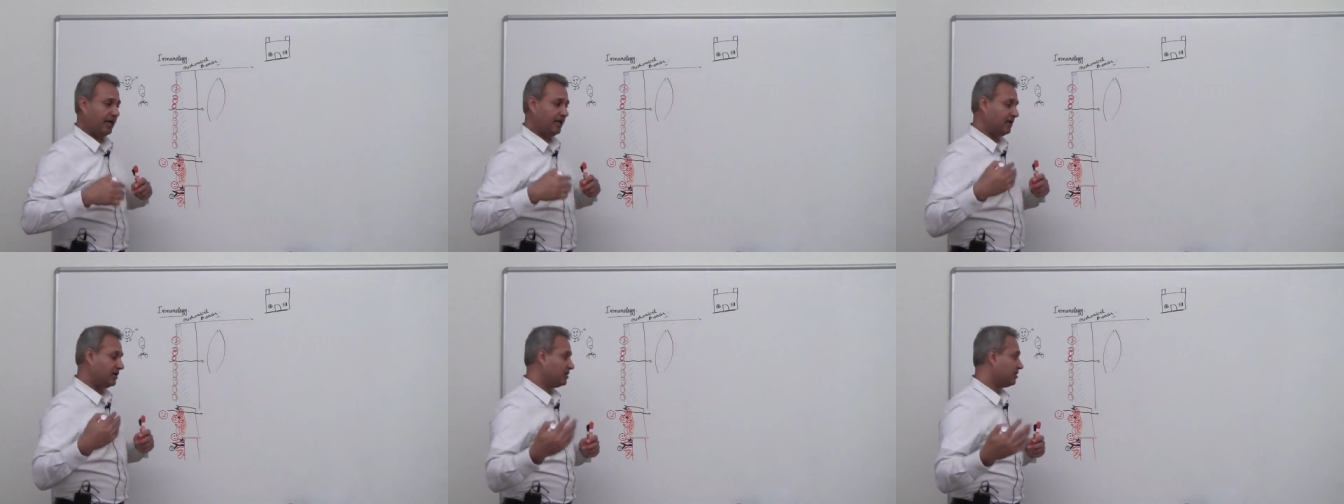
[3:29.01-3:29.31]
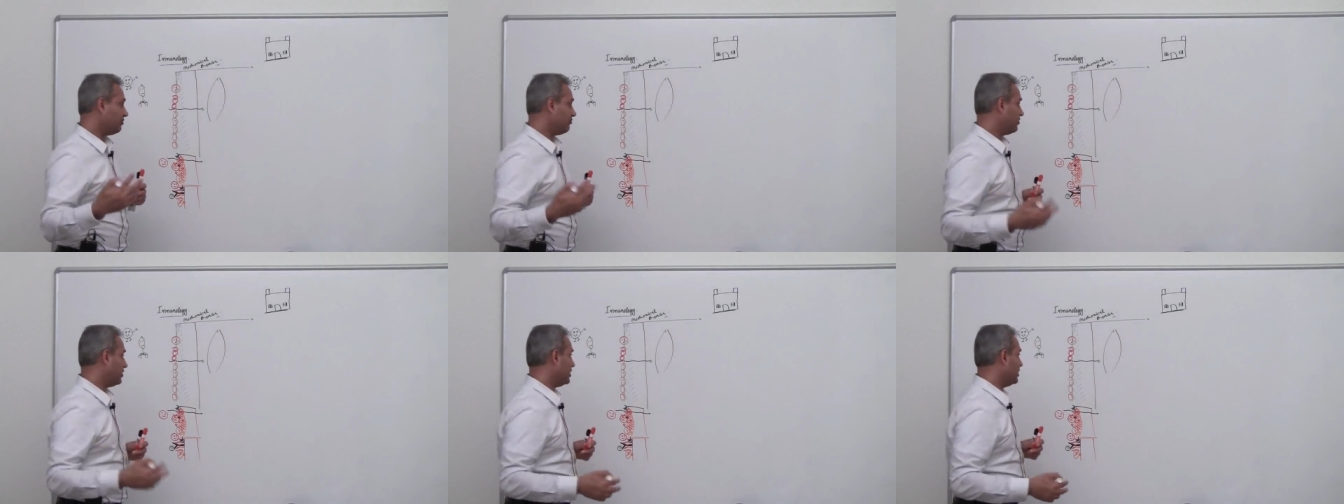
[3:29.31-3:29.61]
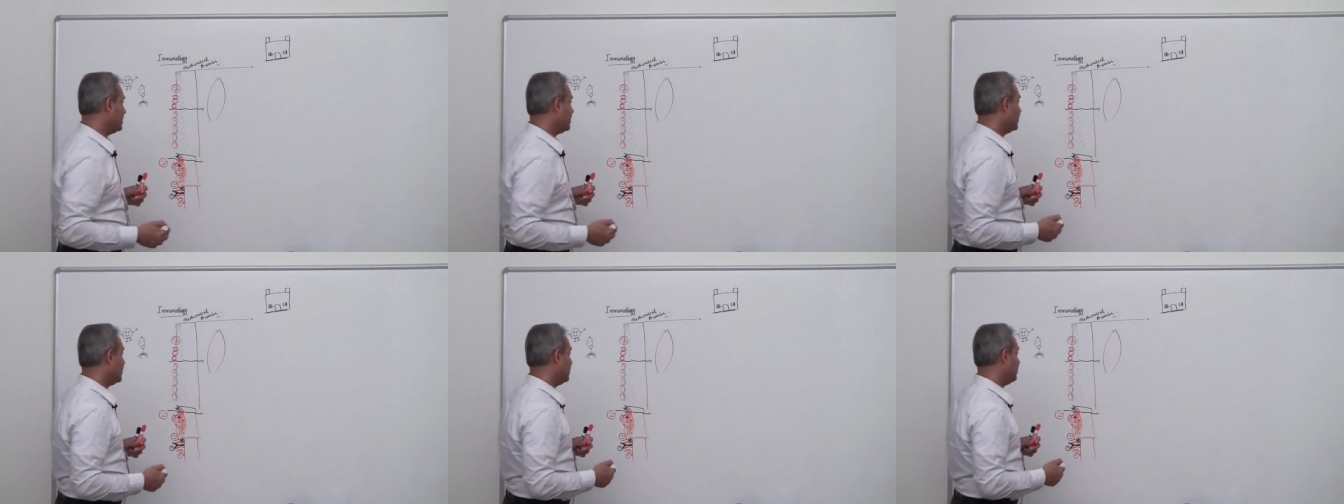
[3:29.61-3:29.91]
Another
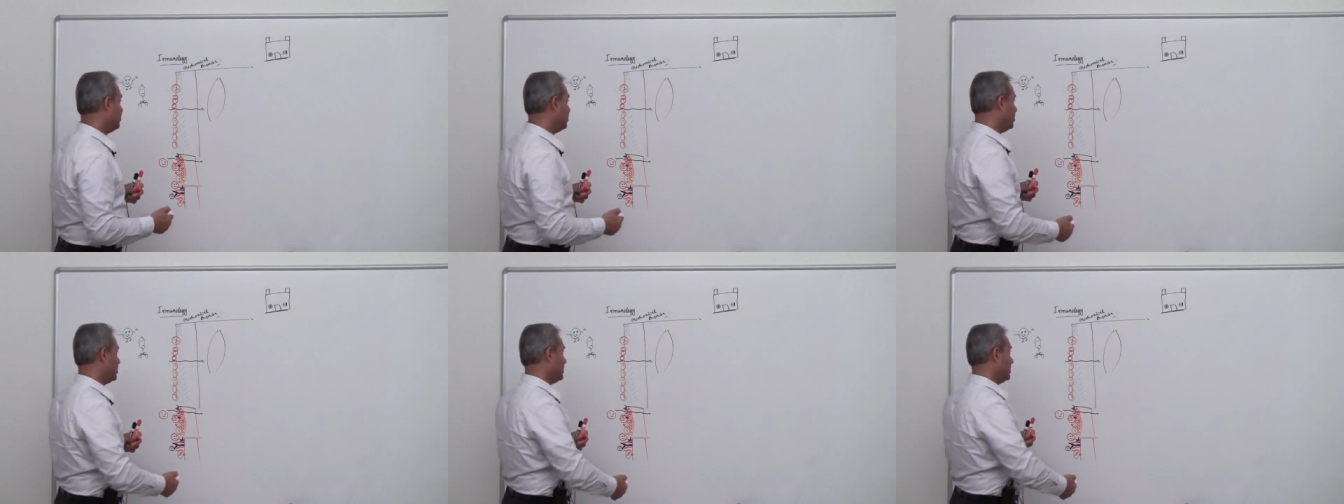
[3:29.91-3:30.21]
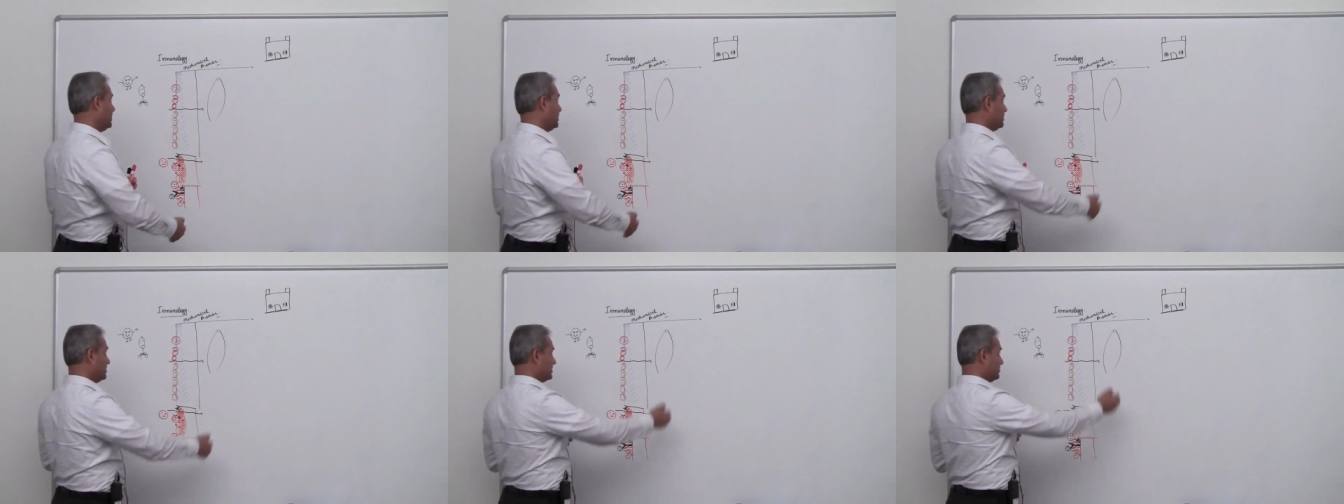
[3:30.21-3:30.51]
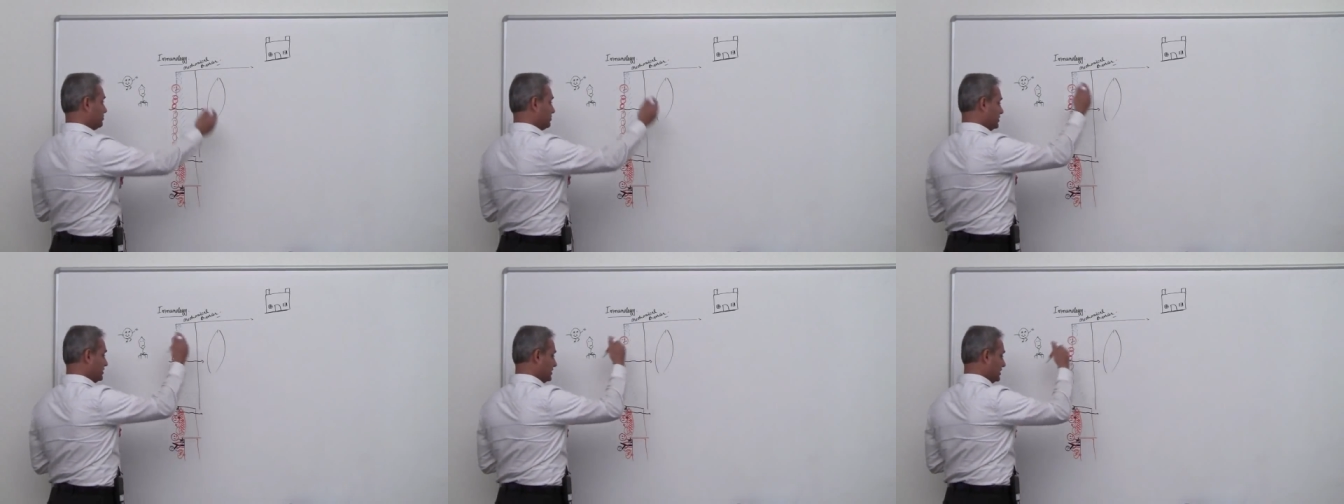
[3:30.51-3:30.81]
way our body
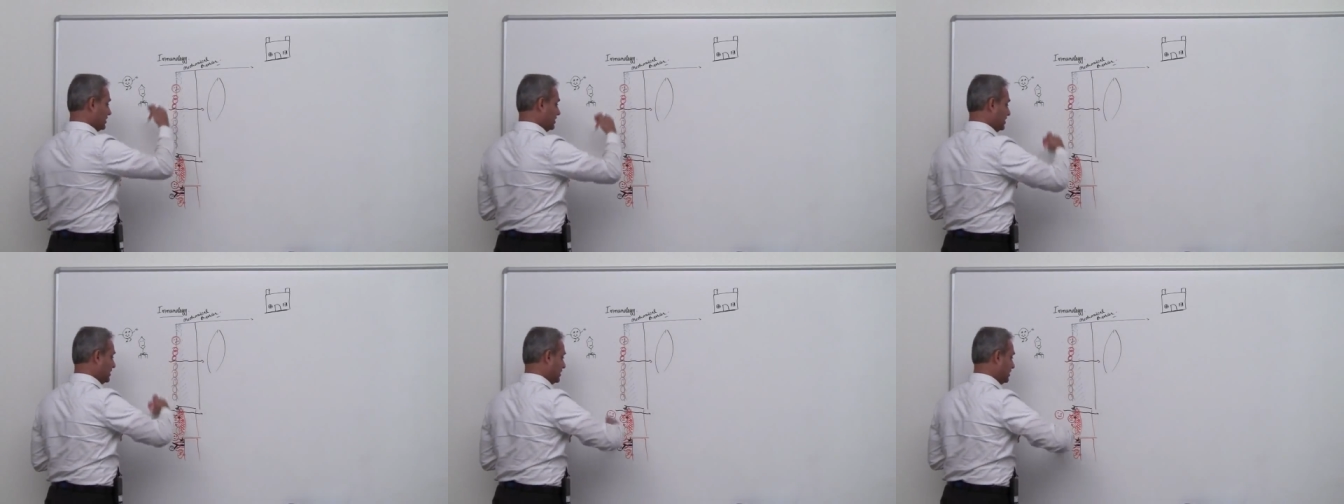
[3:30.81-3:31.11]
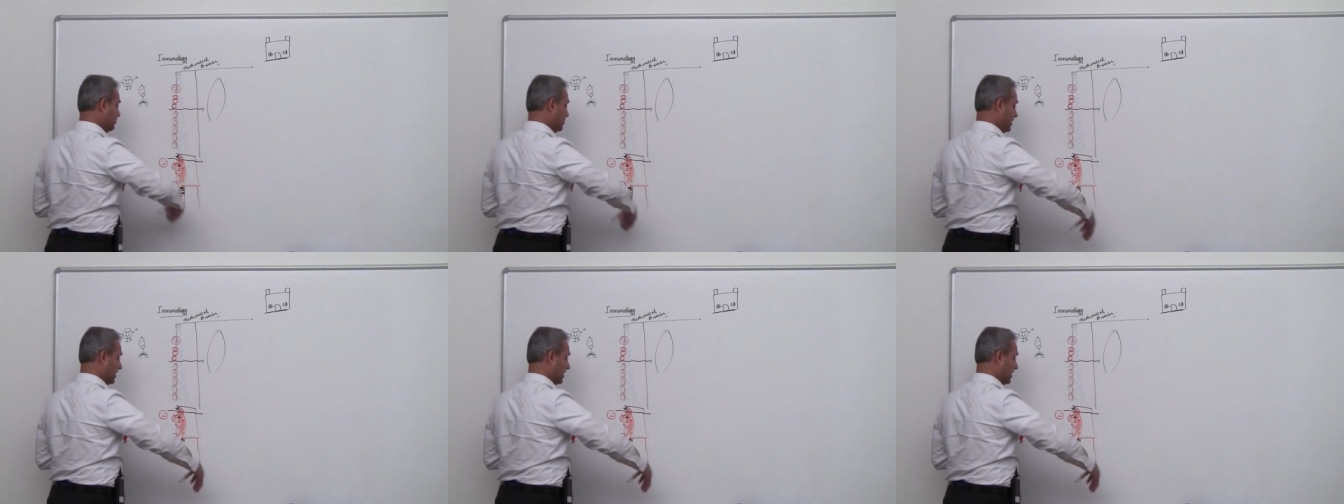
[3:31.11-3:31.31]
is presenting